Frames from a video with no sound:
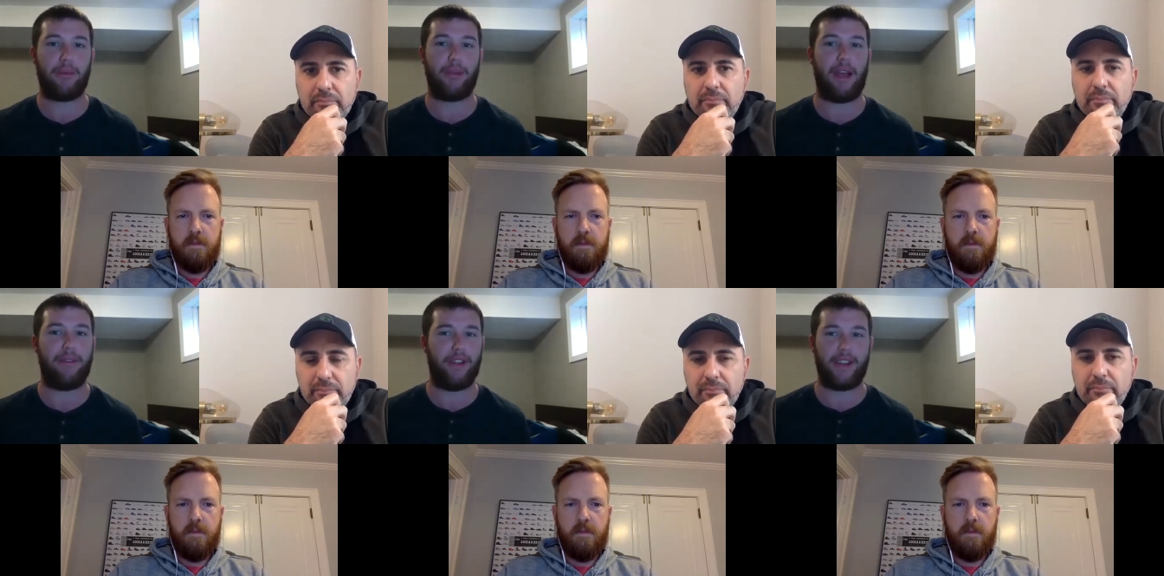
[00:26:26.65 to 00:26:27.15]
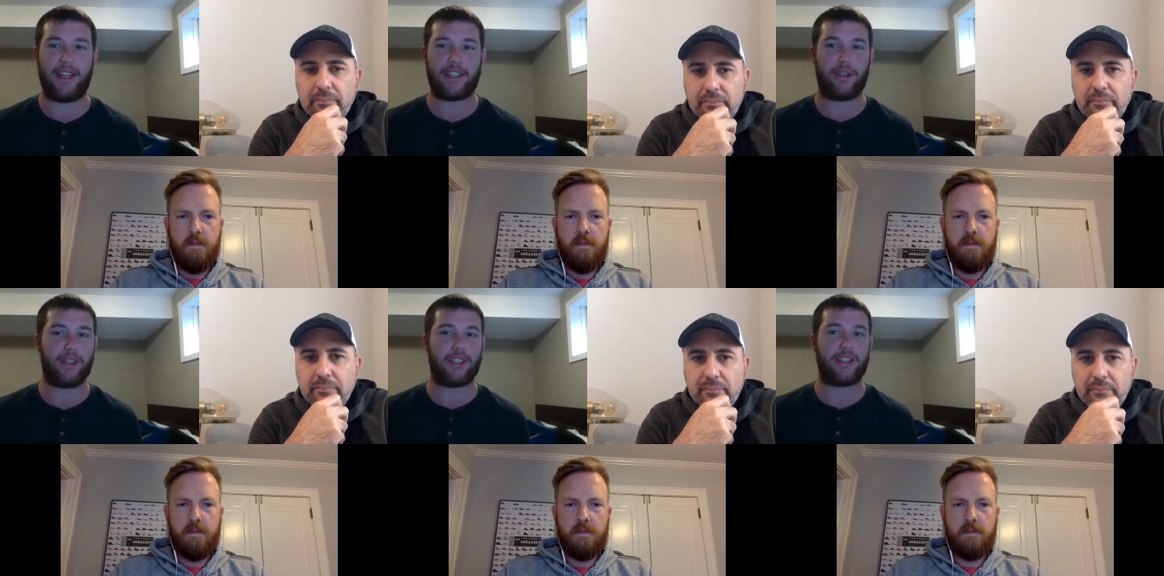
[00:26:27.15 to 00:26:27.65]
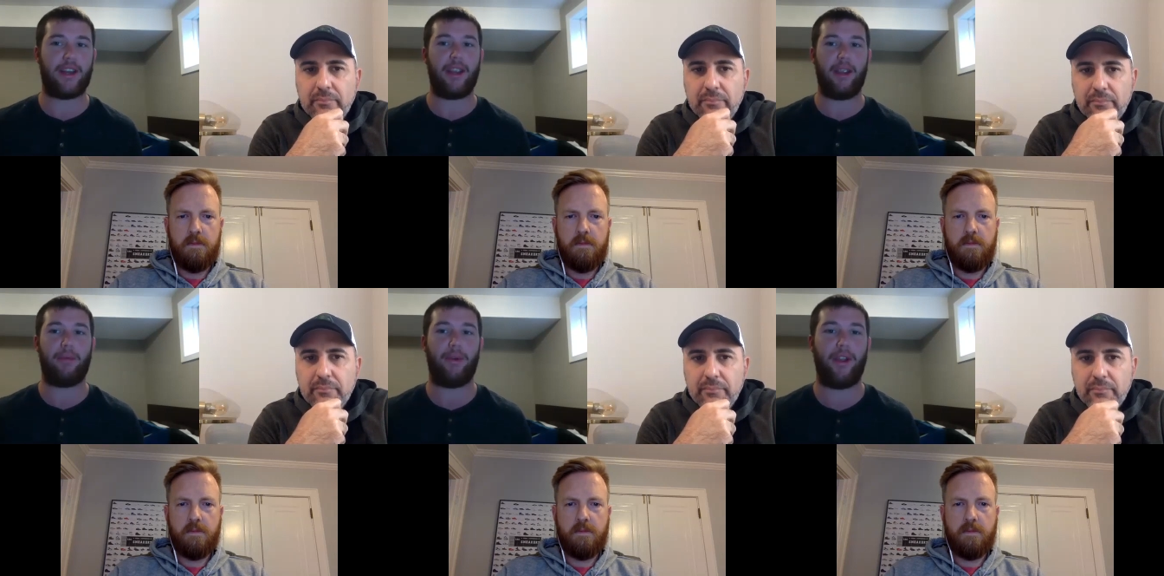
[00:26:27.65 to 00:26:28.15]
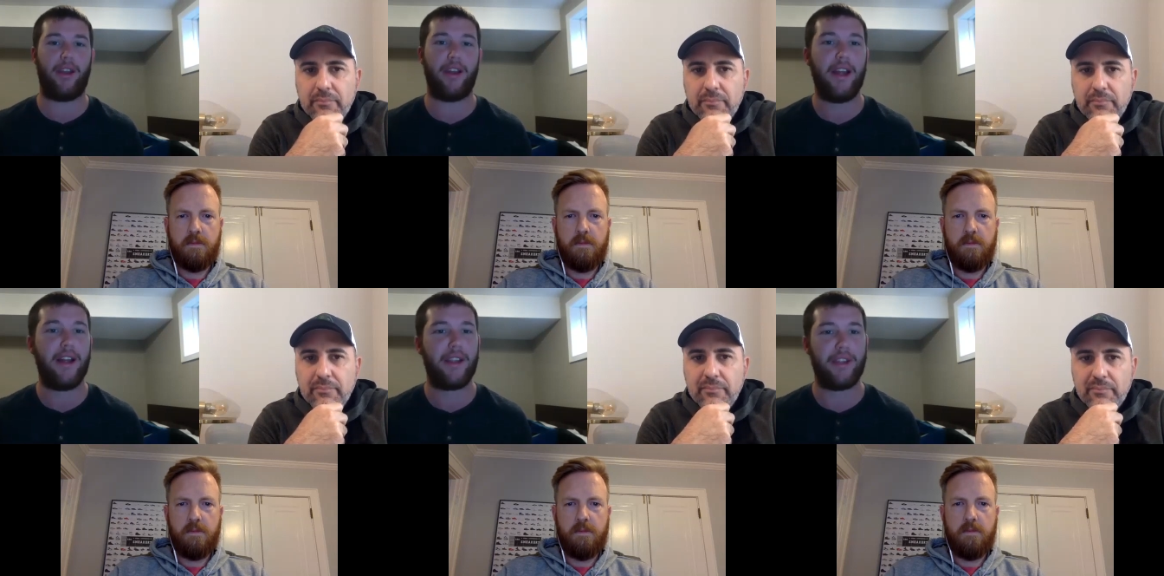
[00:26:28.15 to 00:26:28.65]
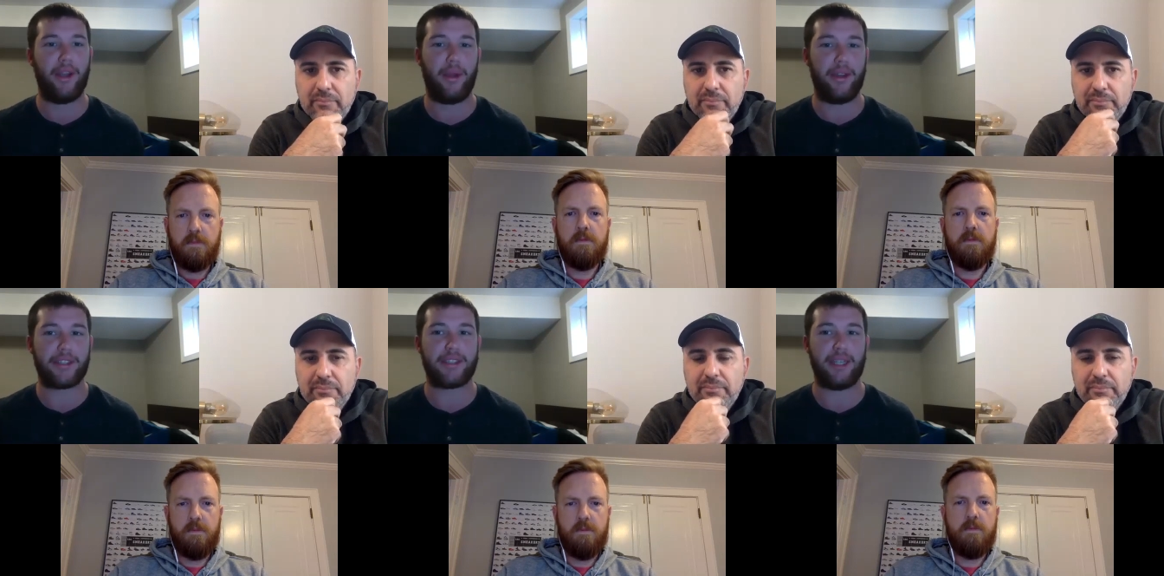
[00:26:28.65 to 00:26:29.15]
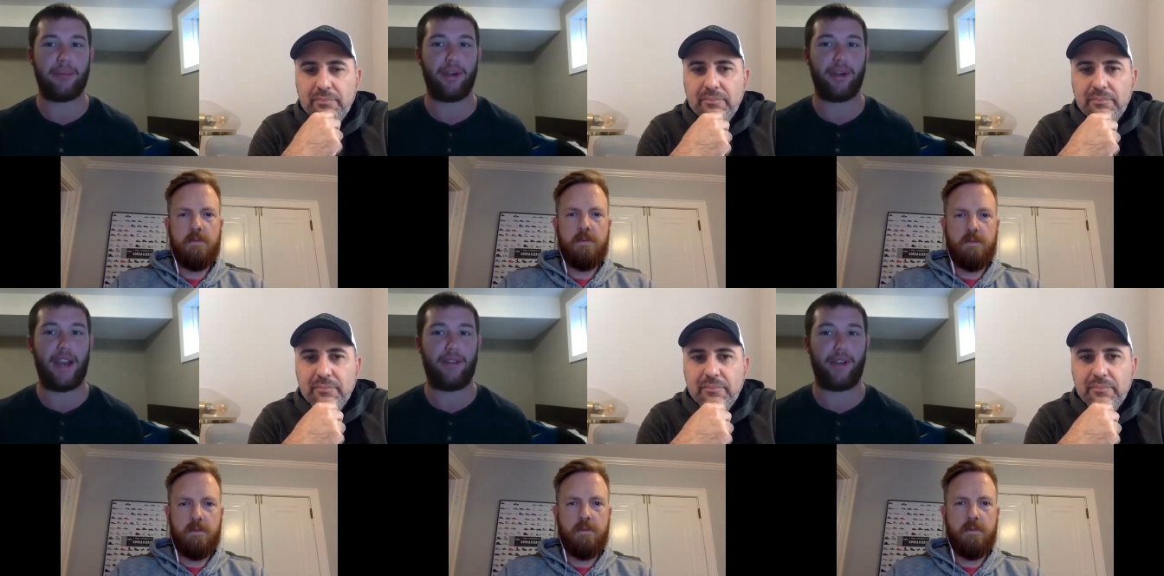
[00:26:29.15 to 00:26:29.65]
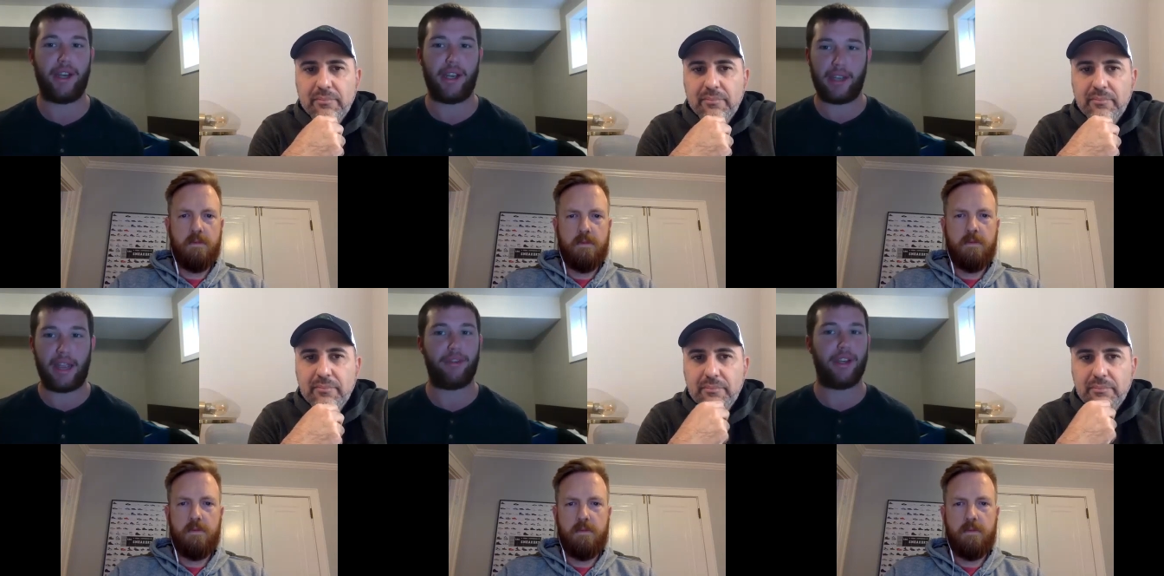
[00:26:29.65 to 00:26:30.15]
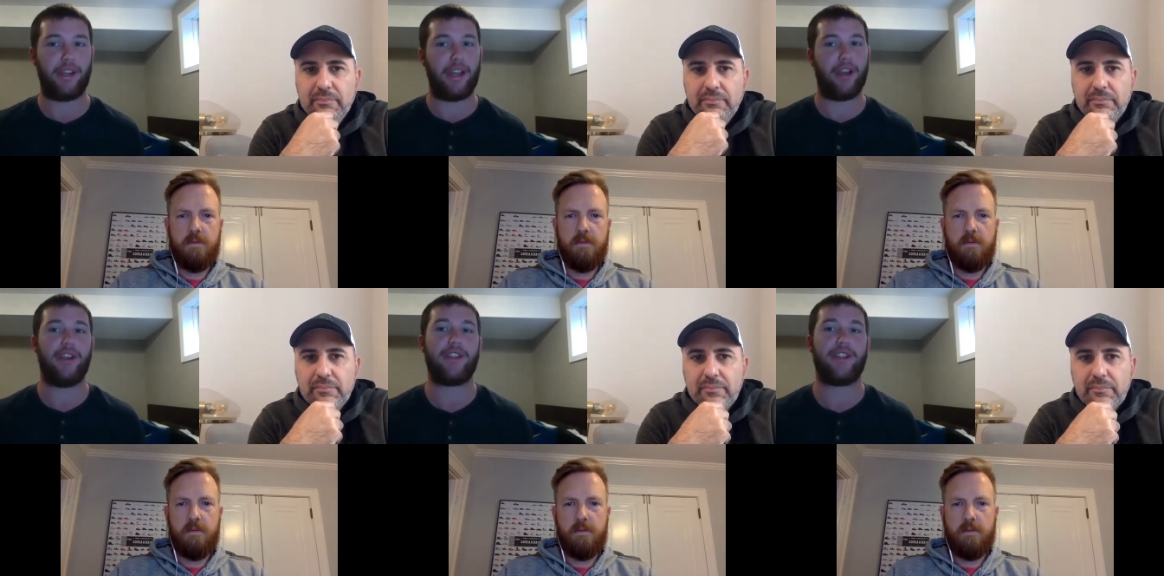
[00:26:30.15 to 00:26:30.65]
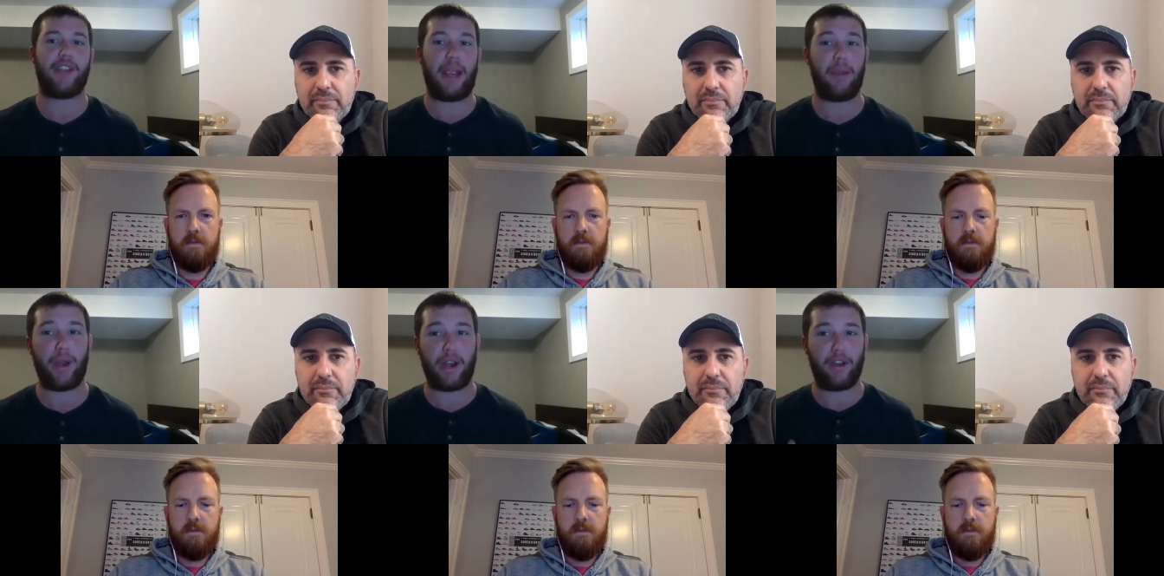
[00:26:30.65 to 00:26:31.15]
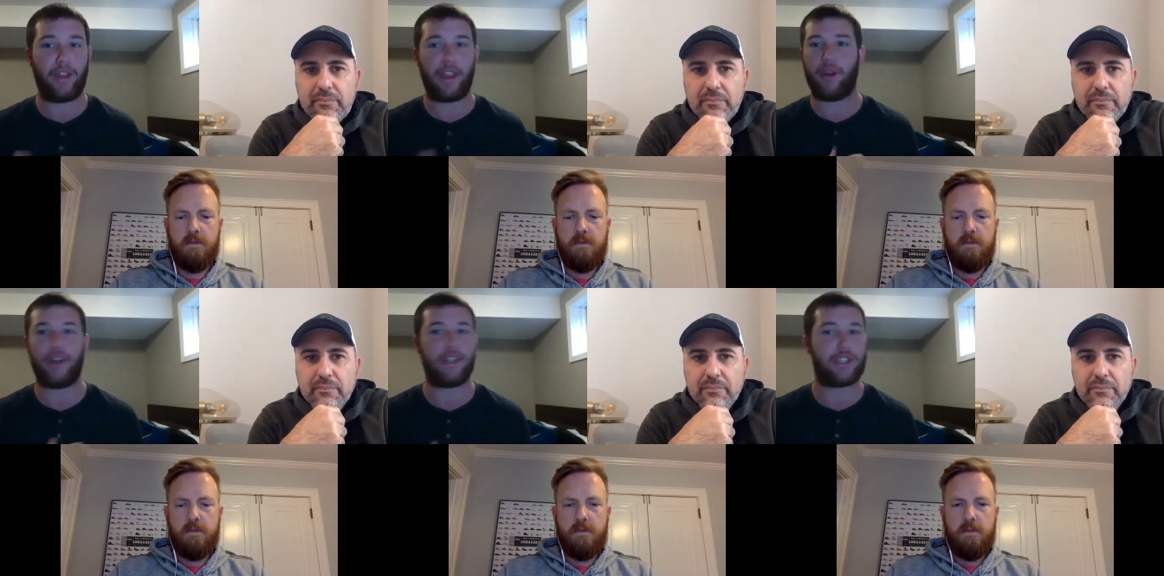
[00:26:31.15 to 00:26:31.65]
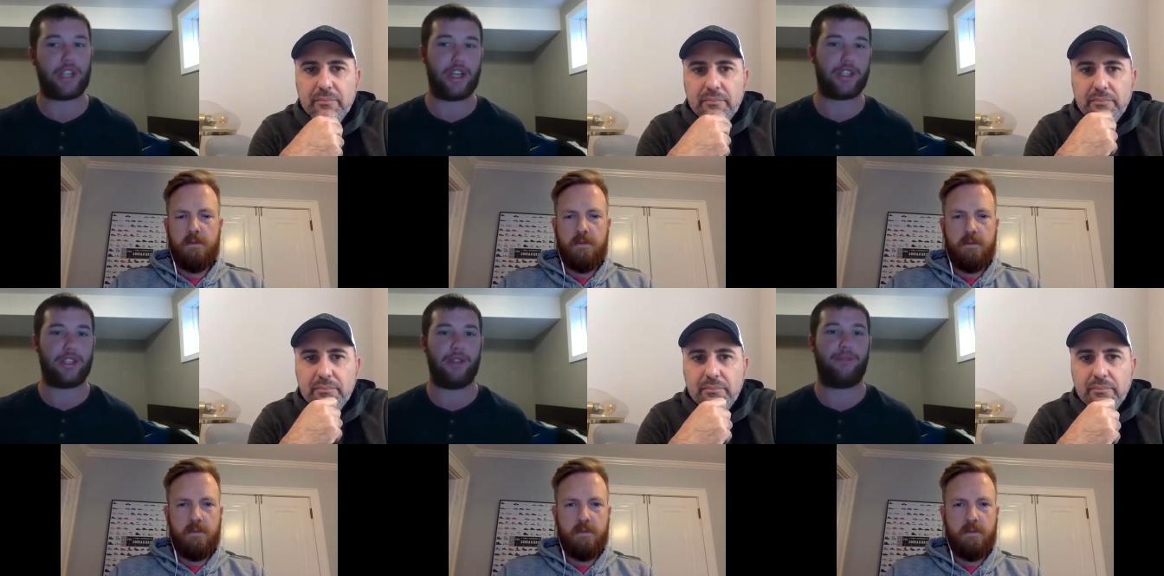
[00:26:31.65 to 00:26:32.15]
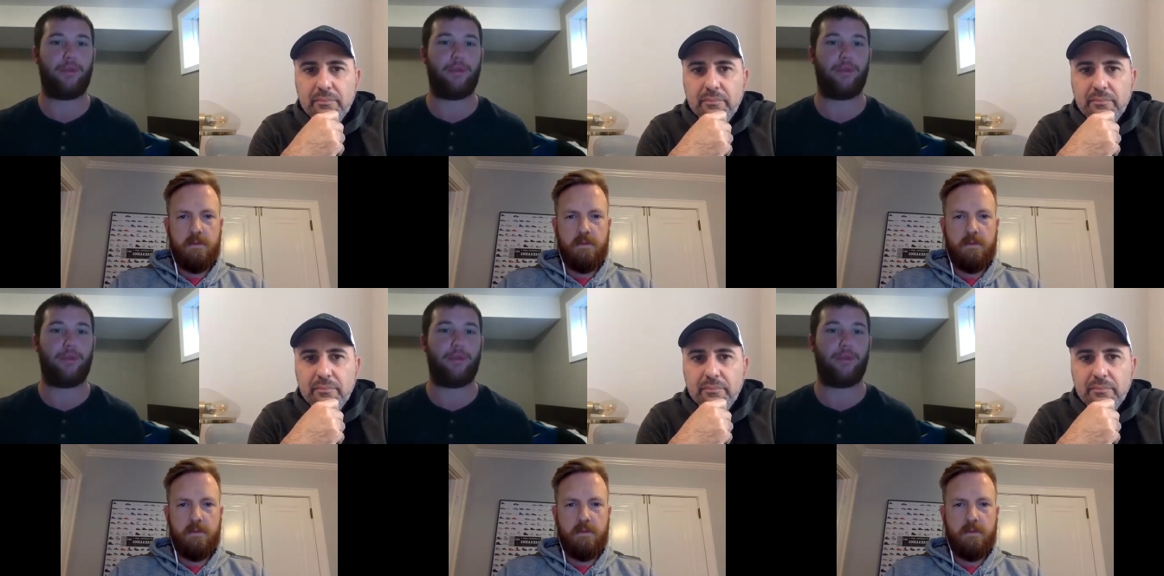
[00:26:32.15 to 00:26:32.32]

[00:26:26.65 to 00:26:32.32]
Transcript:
Speaker 1: I feel like that's always a talking point you know in December every every year is hey when are they going to change to four